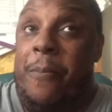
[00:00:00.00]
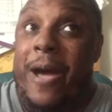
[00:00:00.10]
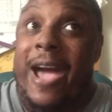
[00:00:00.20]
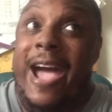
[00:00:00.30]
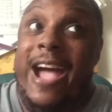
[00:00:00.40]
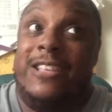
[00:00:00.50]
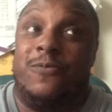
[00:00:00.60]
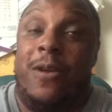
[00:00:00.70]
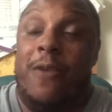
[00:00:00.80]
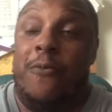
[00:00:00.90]

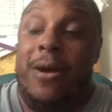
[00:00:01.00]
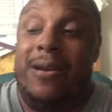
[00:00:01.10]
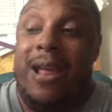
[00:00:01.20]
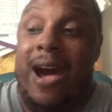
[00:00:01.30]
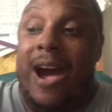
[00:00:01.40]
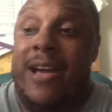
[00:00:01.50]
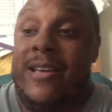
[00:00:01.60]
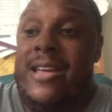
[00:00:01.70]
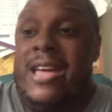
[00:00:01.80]
past, whatever, whatnot.